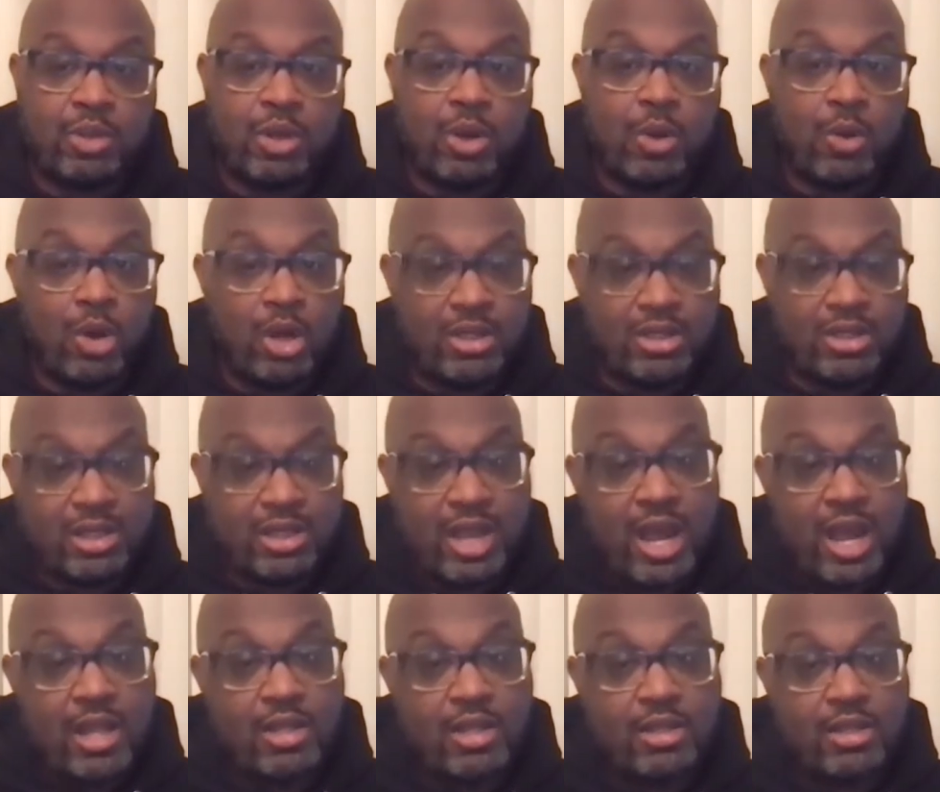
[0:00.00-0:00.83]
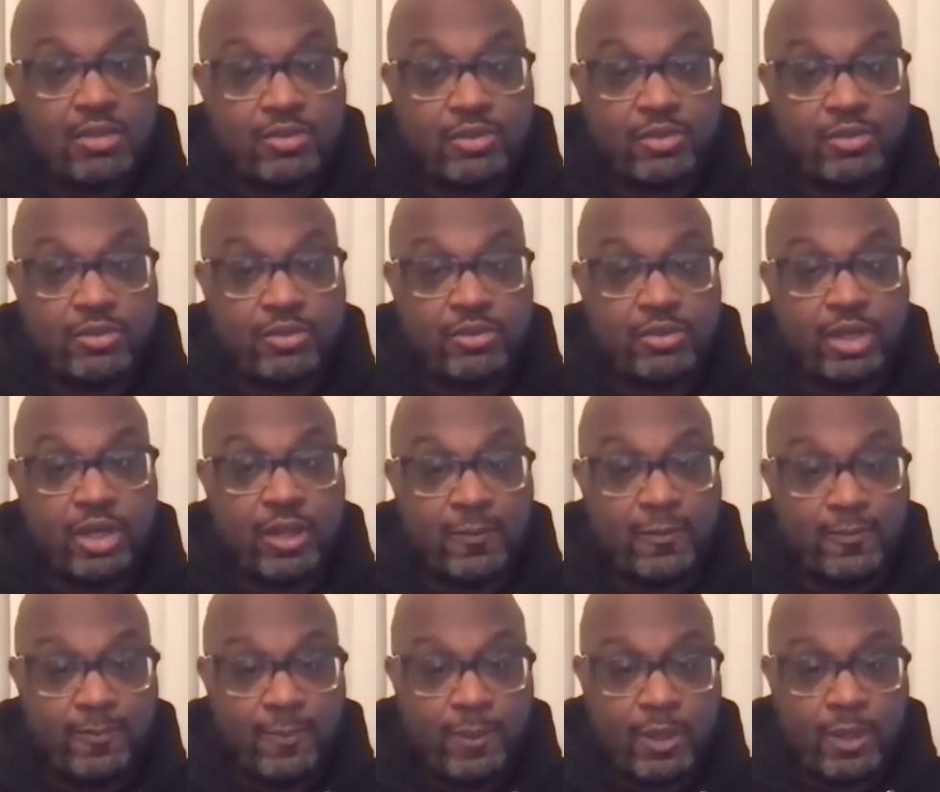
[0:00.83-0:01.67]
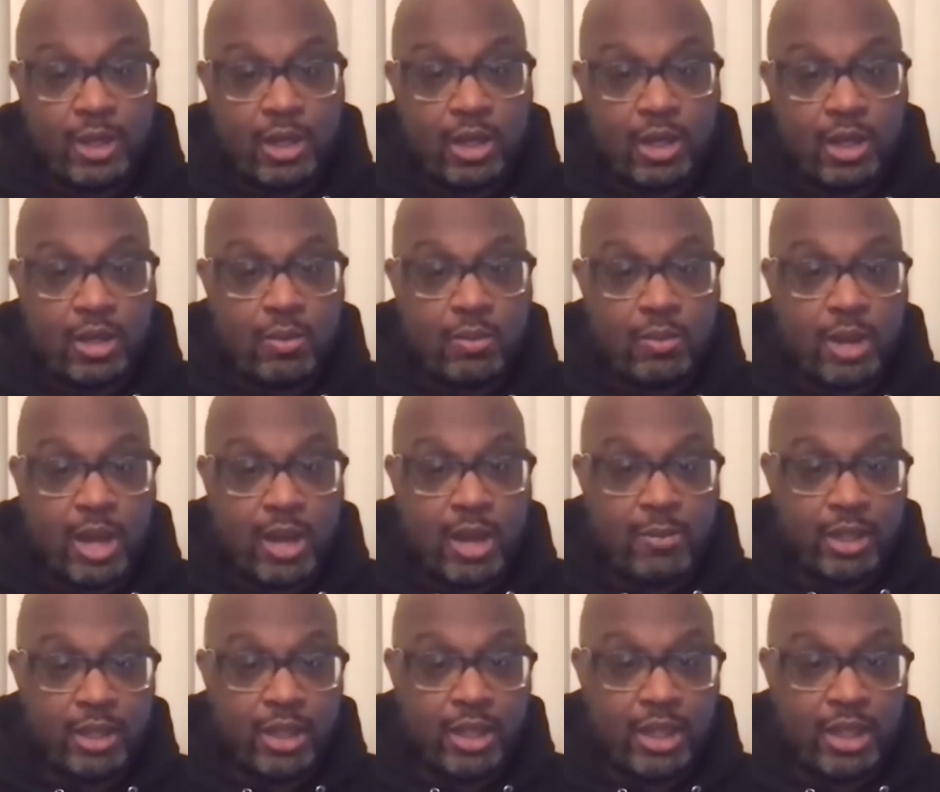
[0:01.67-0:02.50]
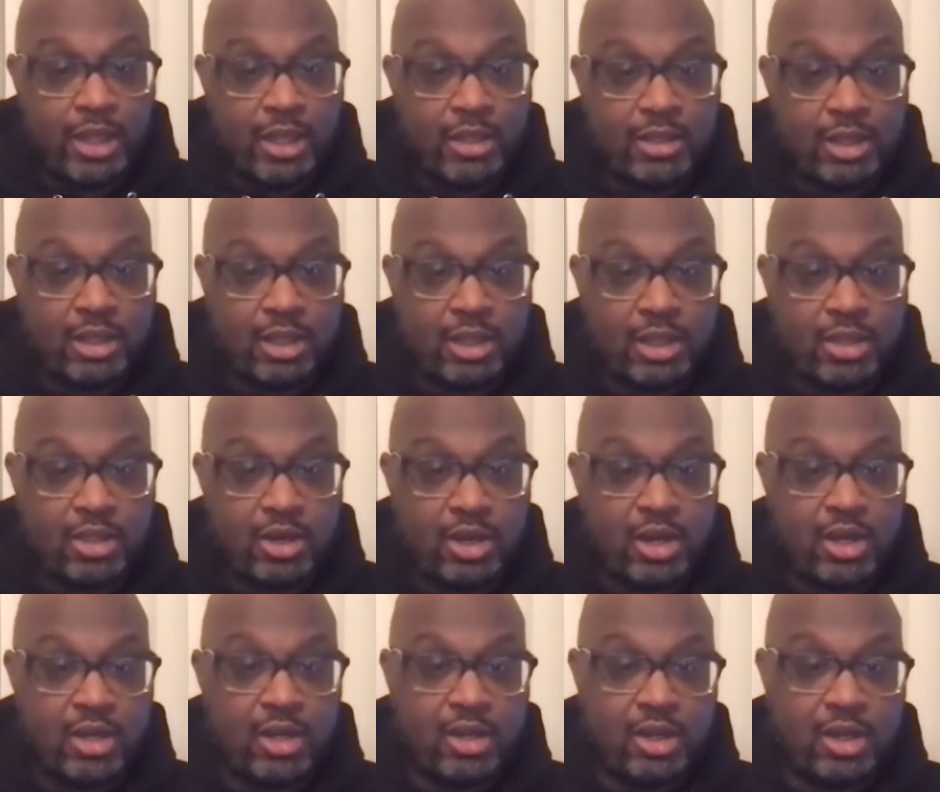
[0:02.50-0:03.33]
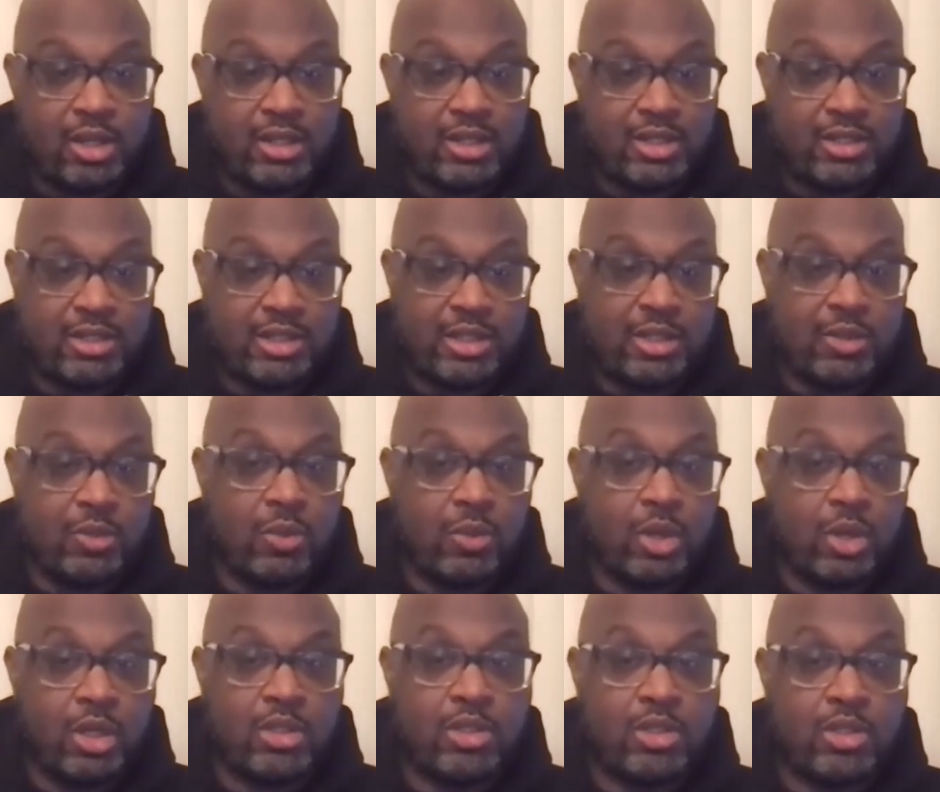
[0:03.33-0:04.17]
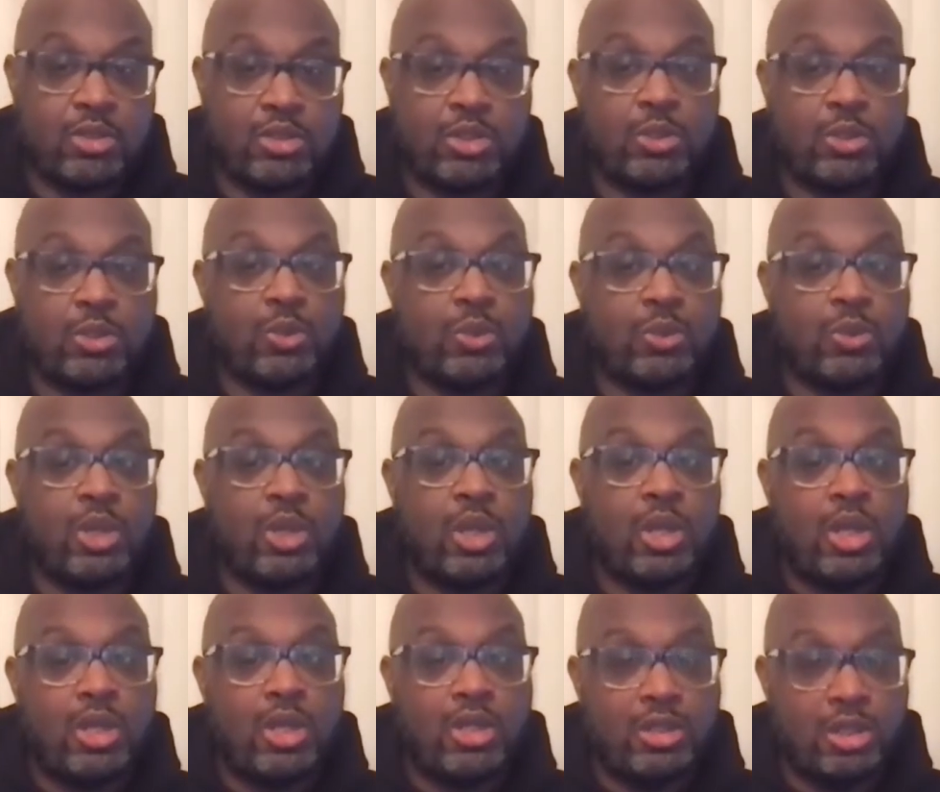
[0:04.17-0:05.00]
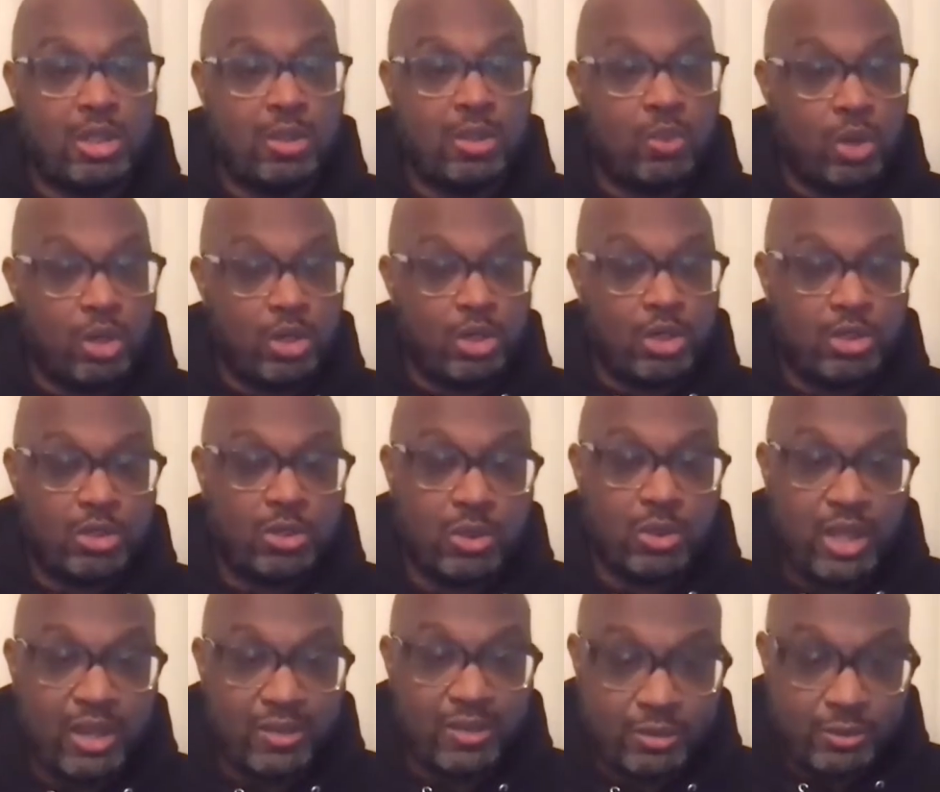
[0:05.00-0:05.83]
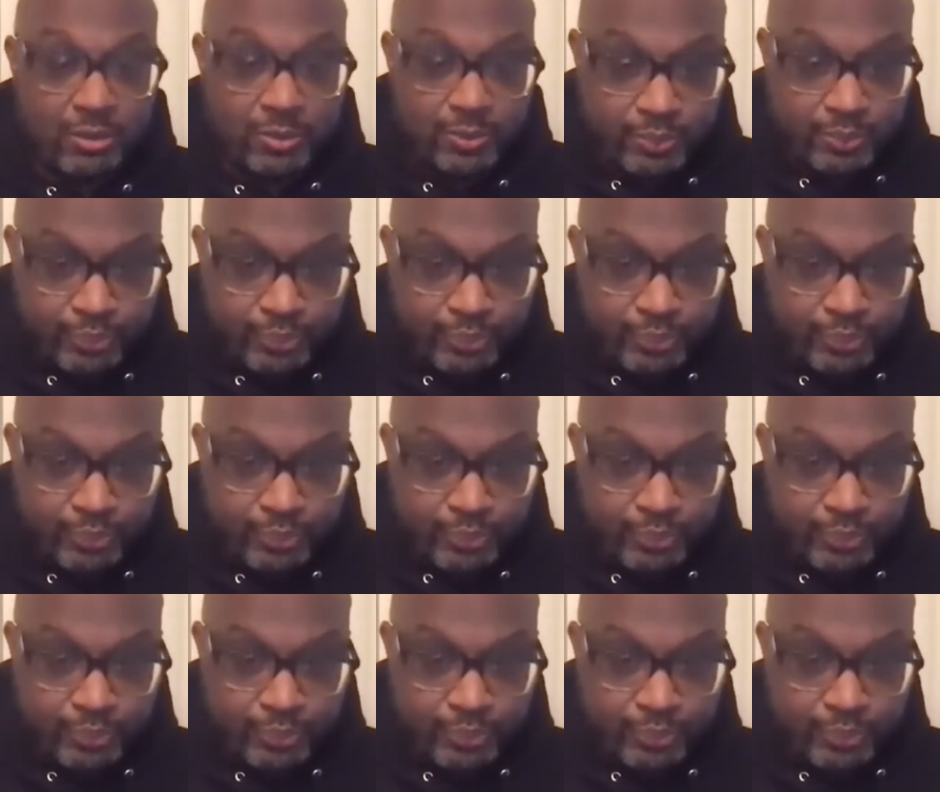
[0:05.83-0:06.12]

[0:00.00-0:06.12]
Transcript: go on to college for free um, by playing either at, uh, the d1 or 2 d1 or 2 level